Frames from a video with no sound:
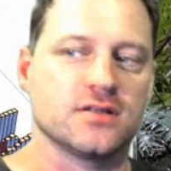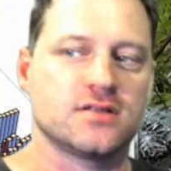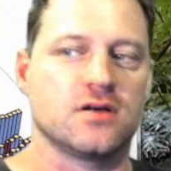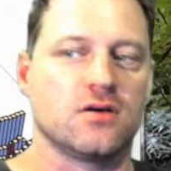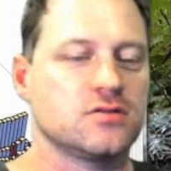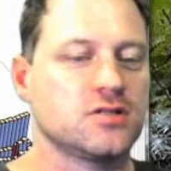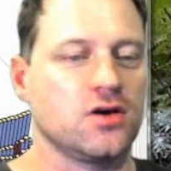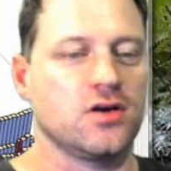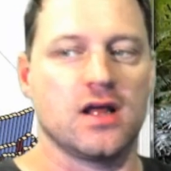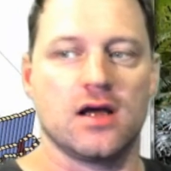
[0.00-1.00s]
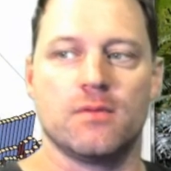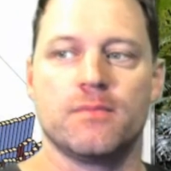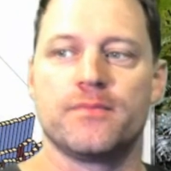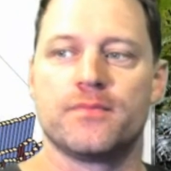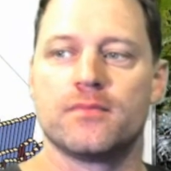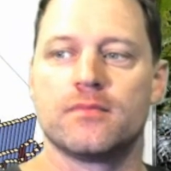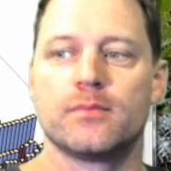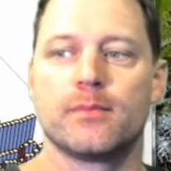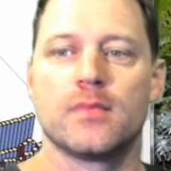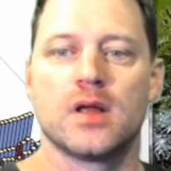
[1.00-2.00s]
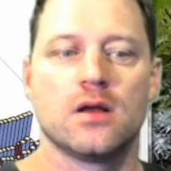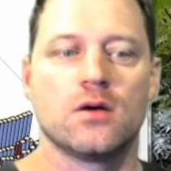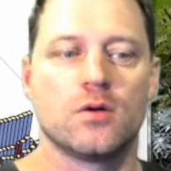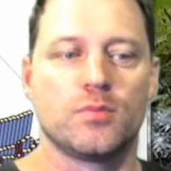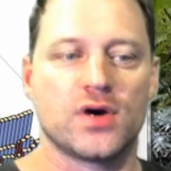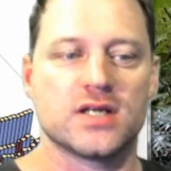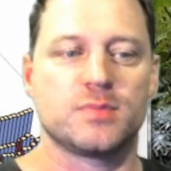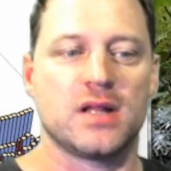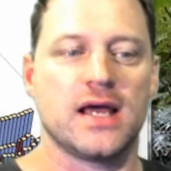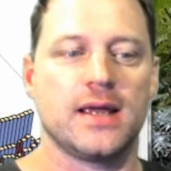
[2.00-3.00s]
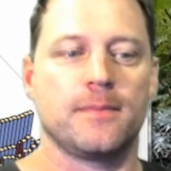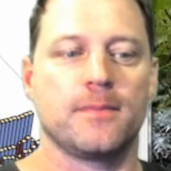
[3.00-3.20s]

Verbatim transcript: so I'll show you now. Press play.